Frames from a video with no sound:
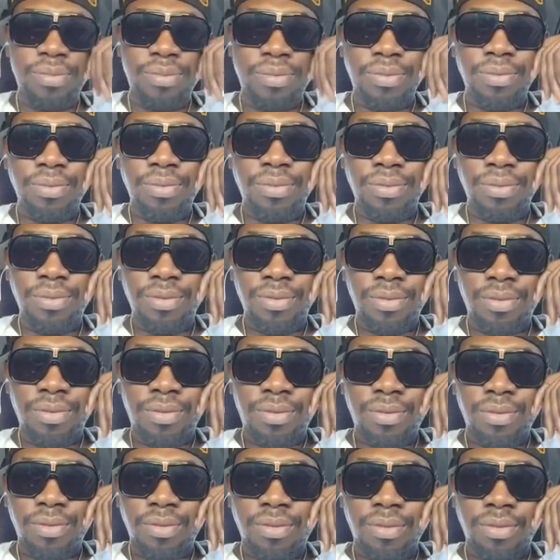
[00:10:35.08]

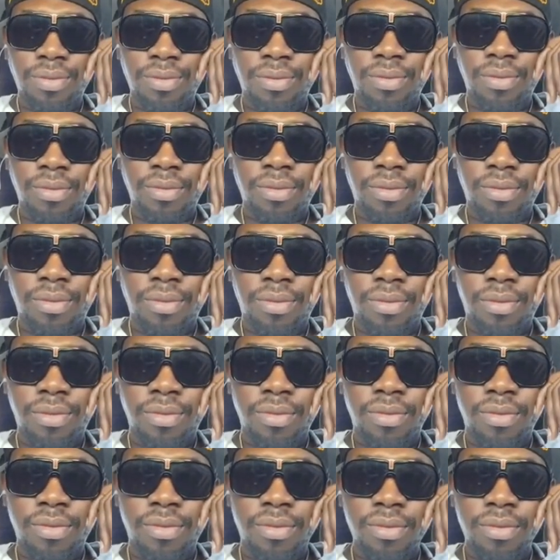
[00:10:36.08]

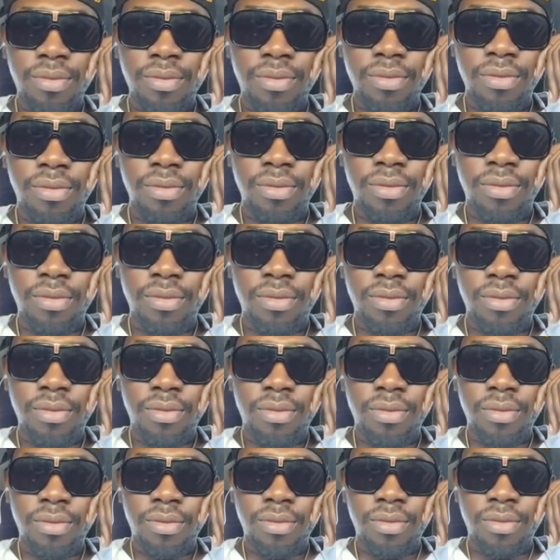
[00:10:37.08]

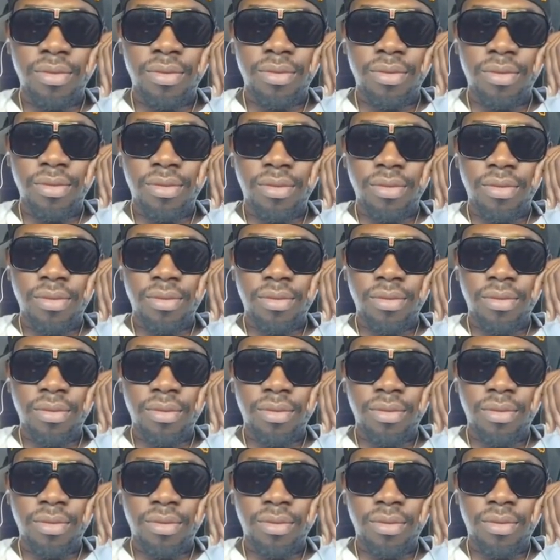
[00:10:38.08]

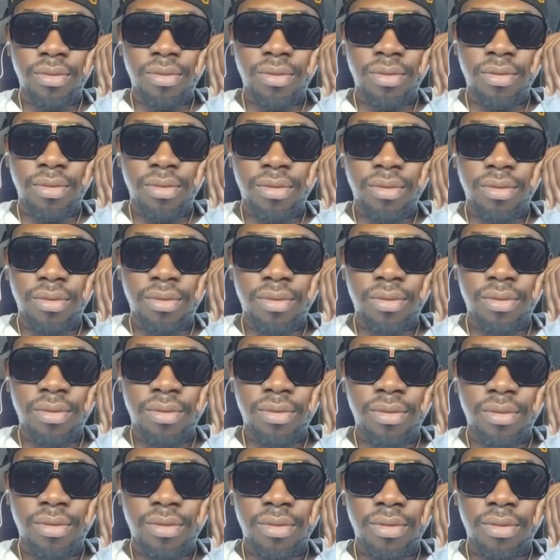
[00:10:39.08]

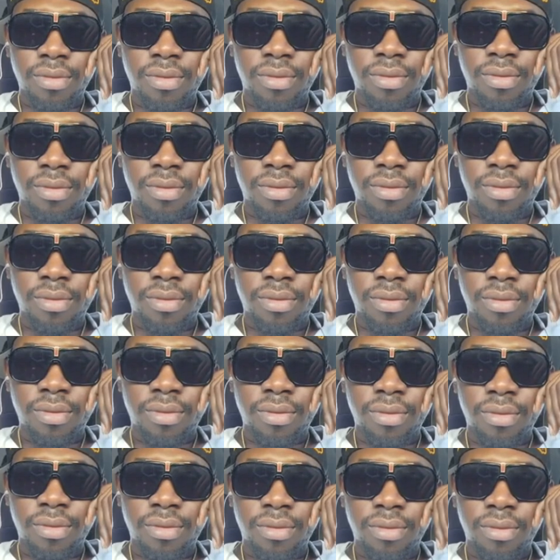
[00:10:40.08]

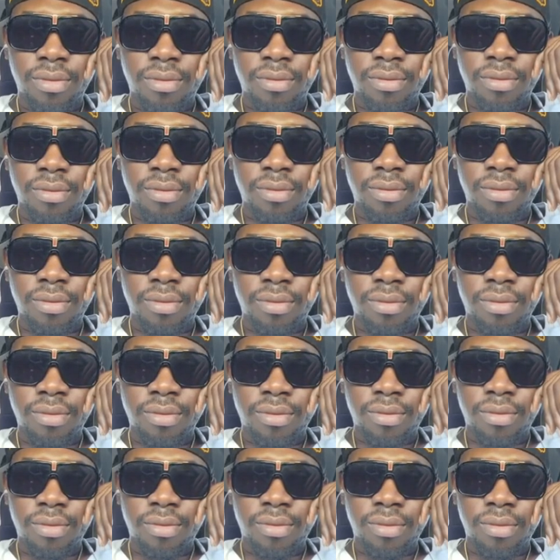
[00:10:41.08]

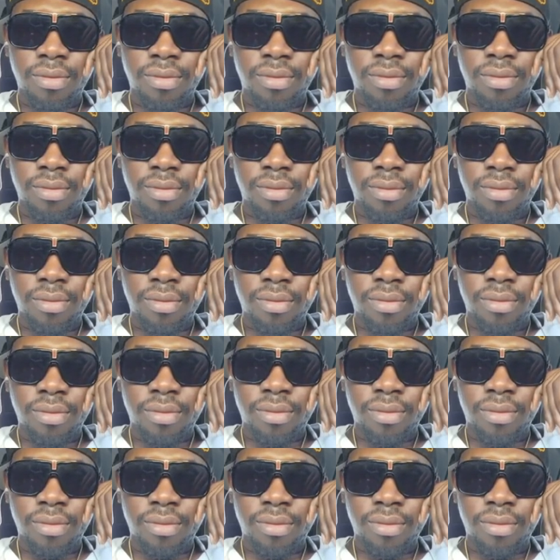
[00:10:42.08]
(silence)